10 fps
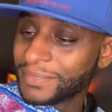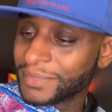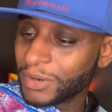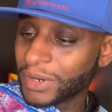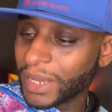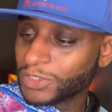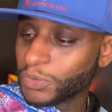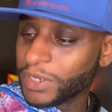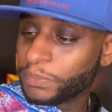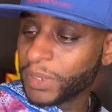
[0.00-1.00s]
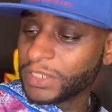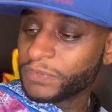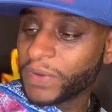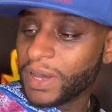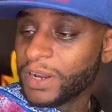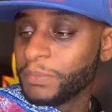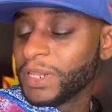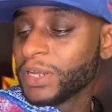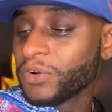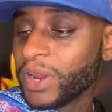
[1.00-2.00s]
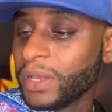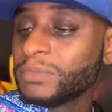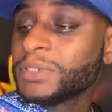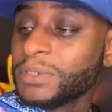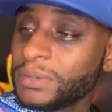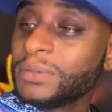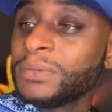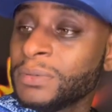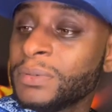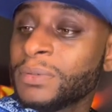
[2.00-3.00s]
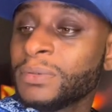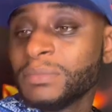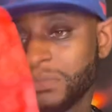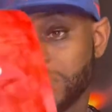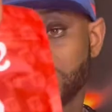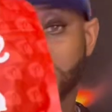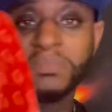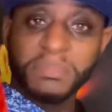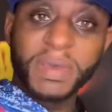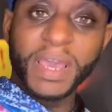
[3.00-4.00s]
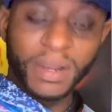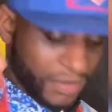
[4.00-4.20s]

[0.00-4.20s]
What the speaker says: Okay, 20 piece, 500 milligrams. Bet.